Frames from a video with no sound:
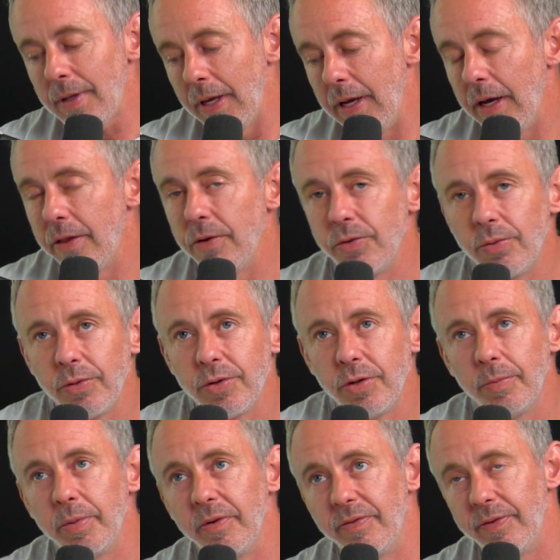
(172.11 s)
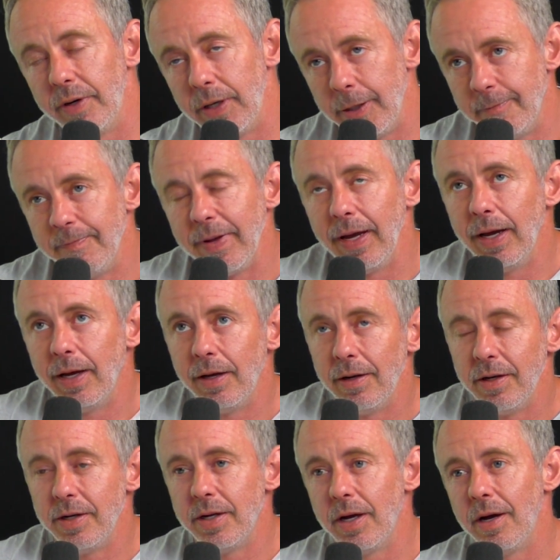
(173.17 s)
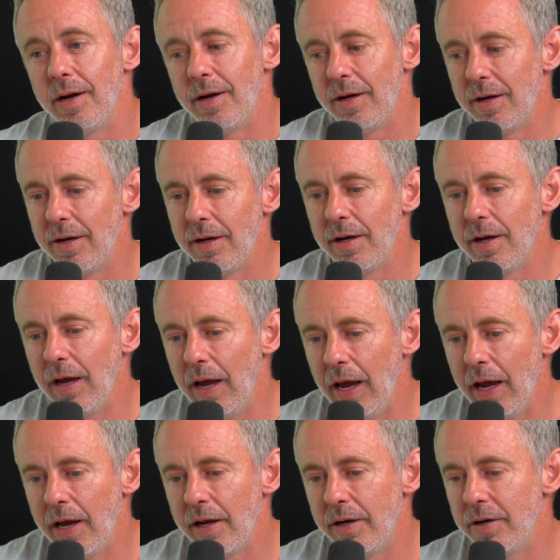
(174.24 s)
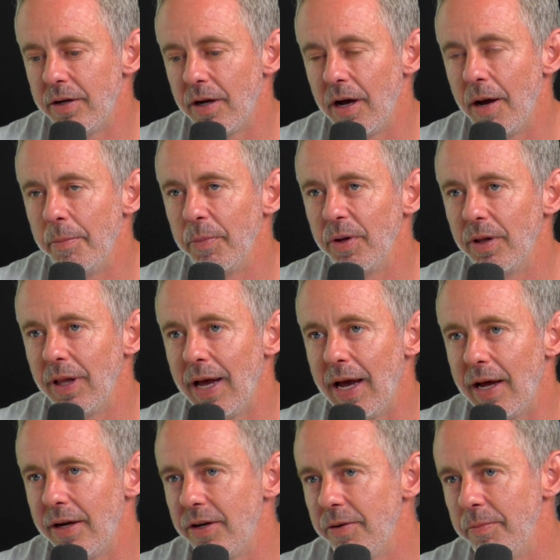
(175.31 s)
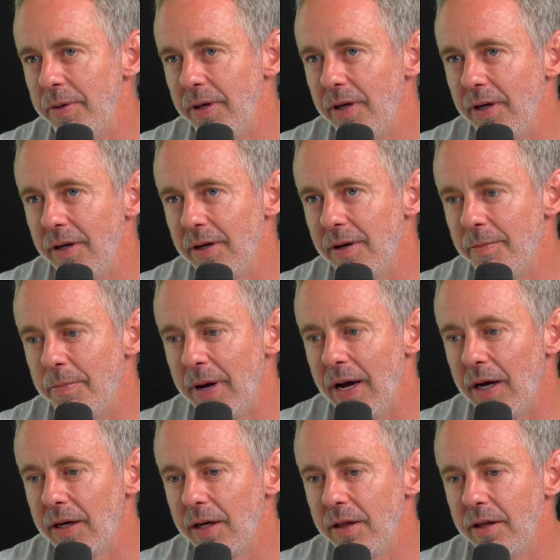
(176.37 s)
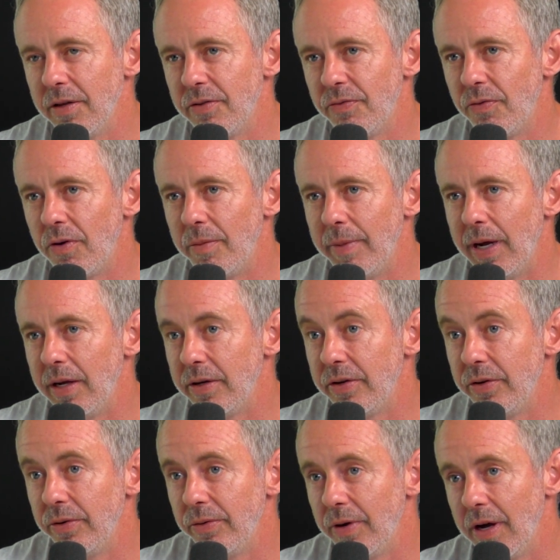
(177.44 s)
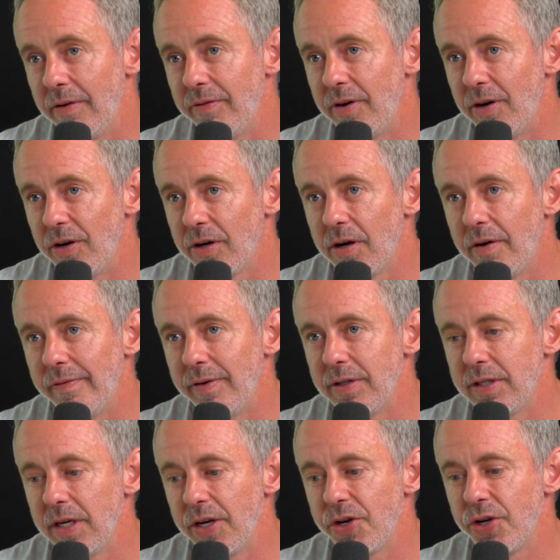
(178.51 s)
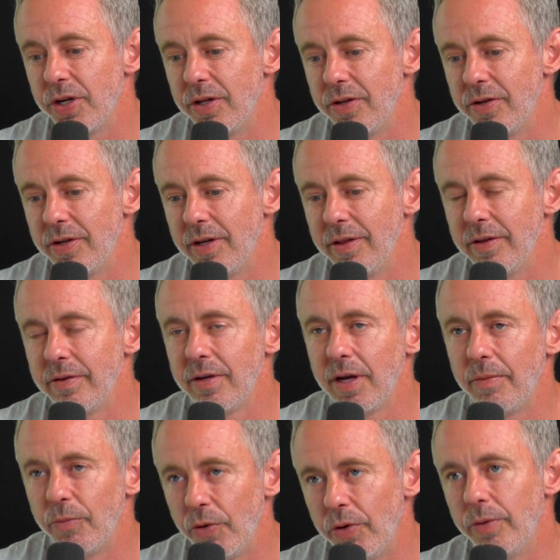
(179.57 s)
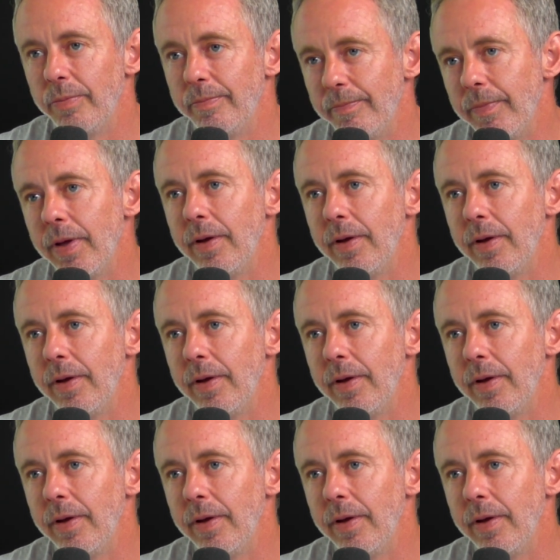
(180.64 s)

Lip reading: Yeah, those were super fun, and I'm glad to be back in this format too, having our conversations in the same room.